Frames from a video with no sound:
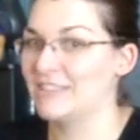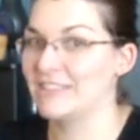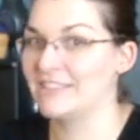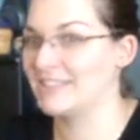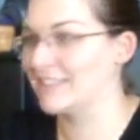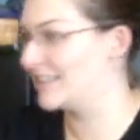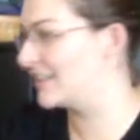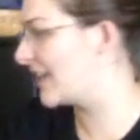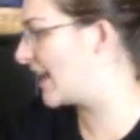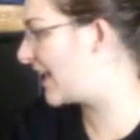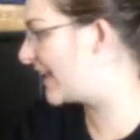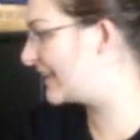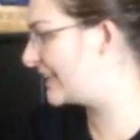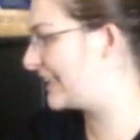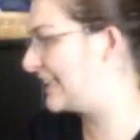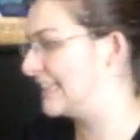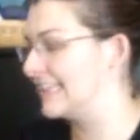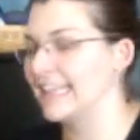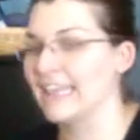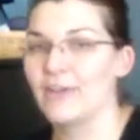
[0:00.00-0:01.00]
which is a lot
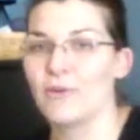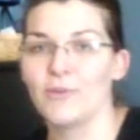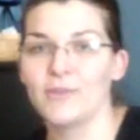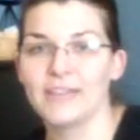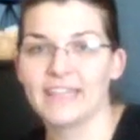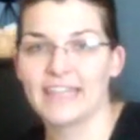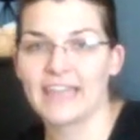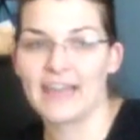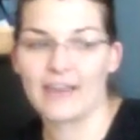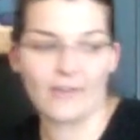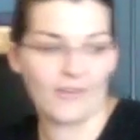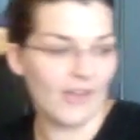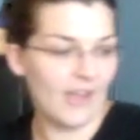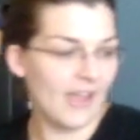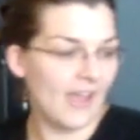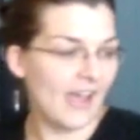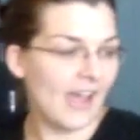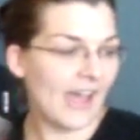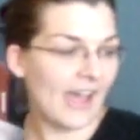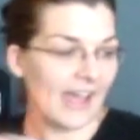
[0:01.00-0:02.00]
lately. Holy cow.
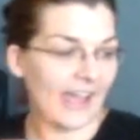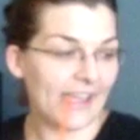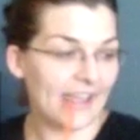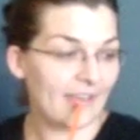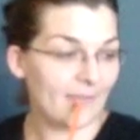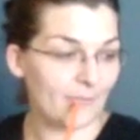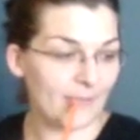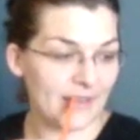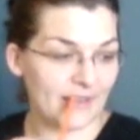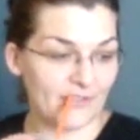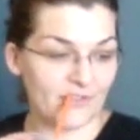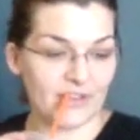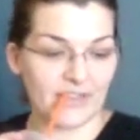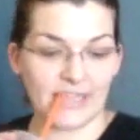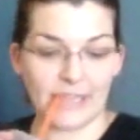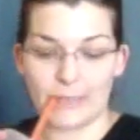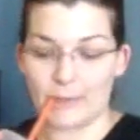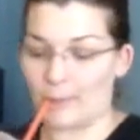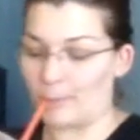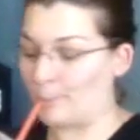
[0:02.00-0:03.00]
I have been
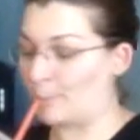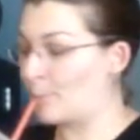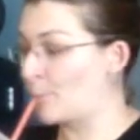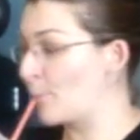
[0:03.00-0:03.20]
drinking